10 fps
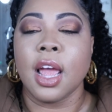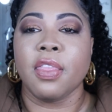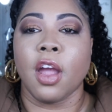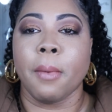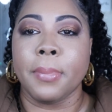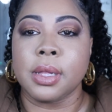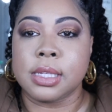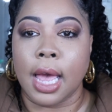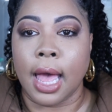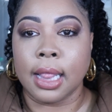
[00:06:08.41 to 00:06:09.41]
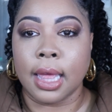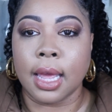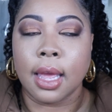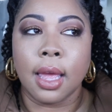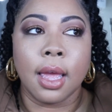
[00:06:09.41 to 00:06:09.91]
They're
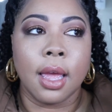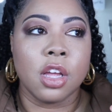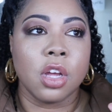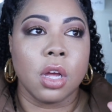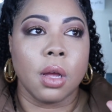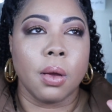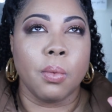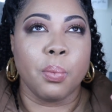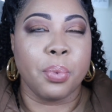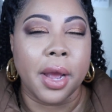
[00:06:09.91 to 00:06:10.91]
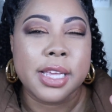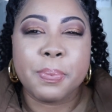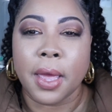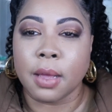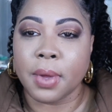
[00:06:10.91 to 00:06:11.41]
metallic
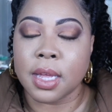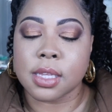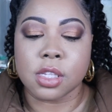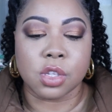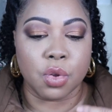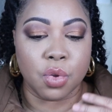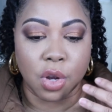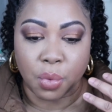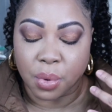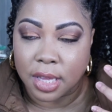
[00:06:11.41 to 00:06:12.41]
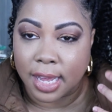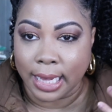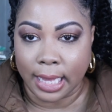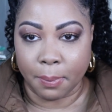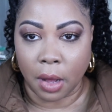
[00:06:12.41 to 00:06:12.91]
pressed pigments, so you can really
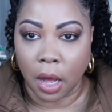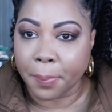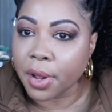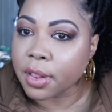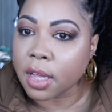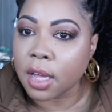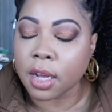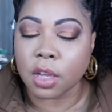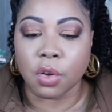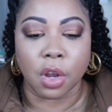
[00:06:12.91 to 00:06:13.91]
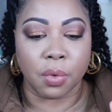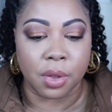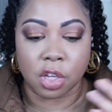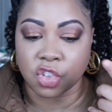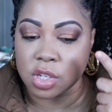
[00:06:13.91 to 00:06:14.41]
glam up a look. You can
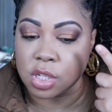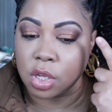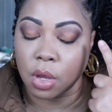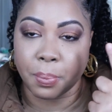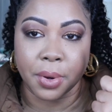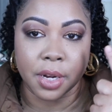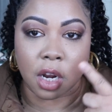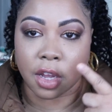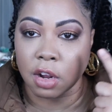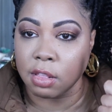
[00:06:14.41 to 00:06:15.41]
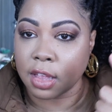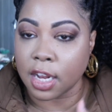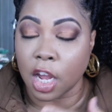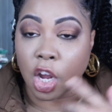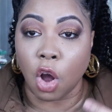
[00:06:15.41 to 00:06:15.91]
really just put it on your
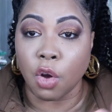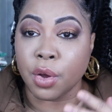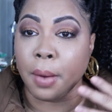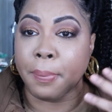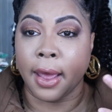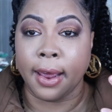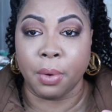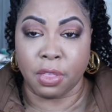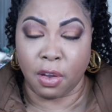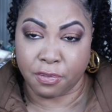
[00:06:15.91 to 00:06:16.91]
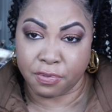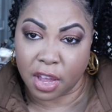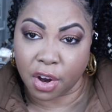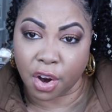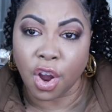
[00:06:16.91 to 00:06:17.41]
lid and go. You can apply it with your
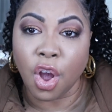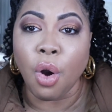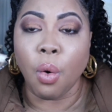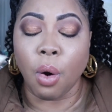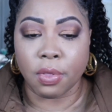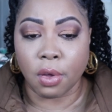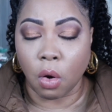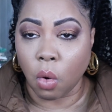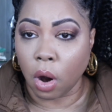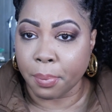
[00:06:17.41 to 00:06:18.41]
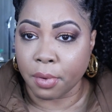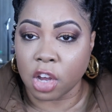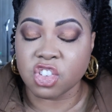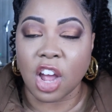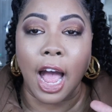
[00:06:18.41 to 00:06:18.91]
finger or the or a
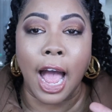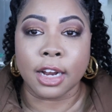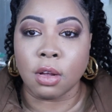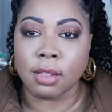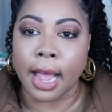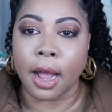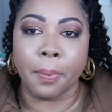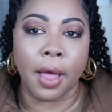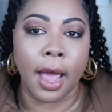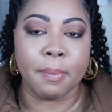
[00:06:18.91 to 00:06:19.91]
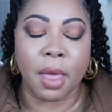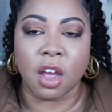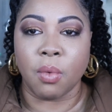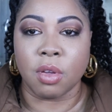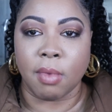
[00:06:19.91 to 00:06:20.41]
brush. I don't like applying
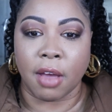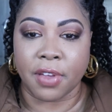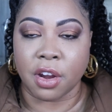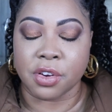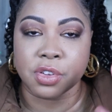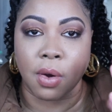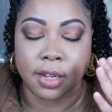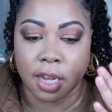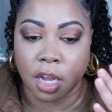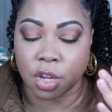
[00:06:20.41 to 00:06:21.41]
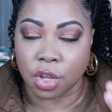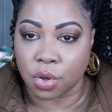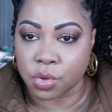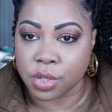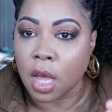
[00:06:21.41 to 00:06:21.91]
makeup with my finger, so I did
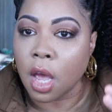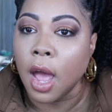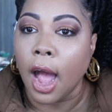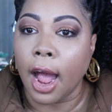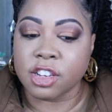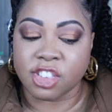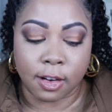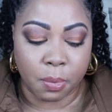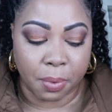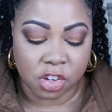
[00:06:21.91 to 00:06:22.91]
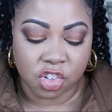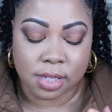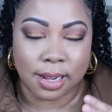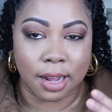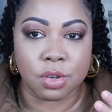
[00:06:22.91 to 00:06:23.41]
use eyeshadow brushes
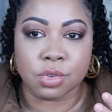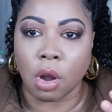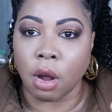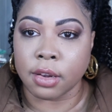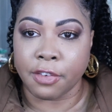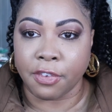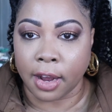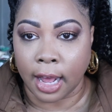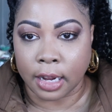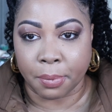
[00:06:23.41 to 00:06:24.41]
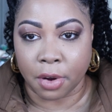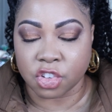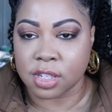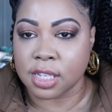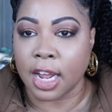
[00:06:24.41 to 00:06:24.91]
and I use all different kind of
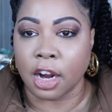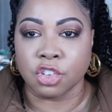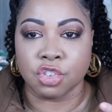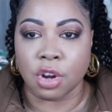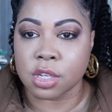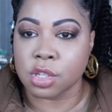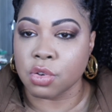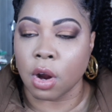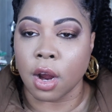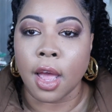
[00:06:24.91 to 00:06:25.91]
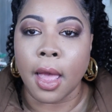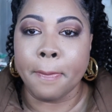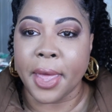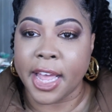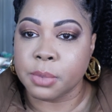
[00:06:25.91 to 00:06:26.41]
brushes and they're drugstore
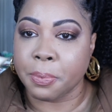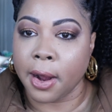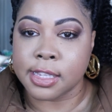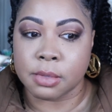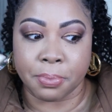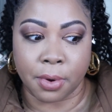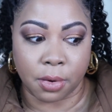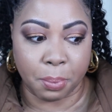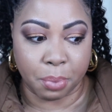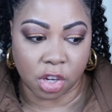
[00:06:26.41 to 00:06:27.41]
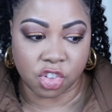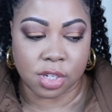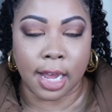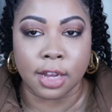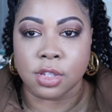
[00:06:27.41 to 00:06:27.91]
base price br
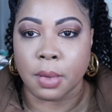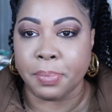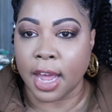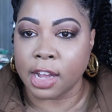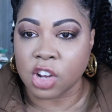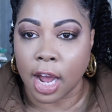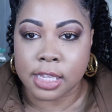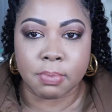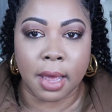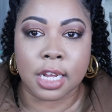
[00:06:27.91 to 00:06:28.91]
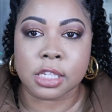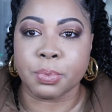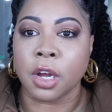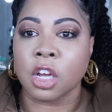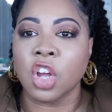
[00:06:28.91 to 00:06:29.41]
brushes. I use a BH Cosmetics
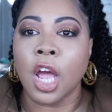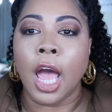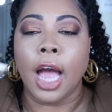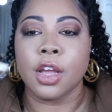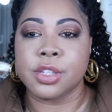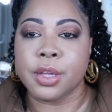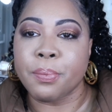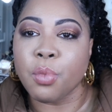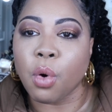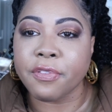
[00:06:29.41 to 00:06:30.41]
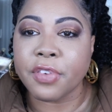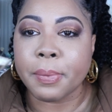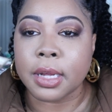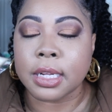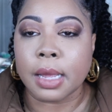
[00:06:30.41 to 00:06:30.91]
brush. I use the Morphe
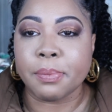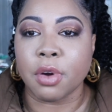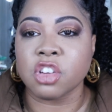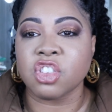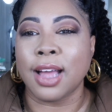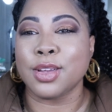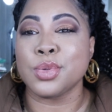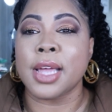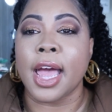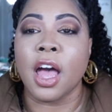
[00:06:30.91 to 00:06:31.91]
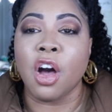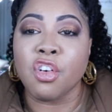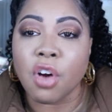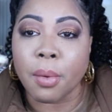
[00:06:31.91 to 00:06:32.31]
blending brush. I use the e.l.f.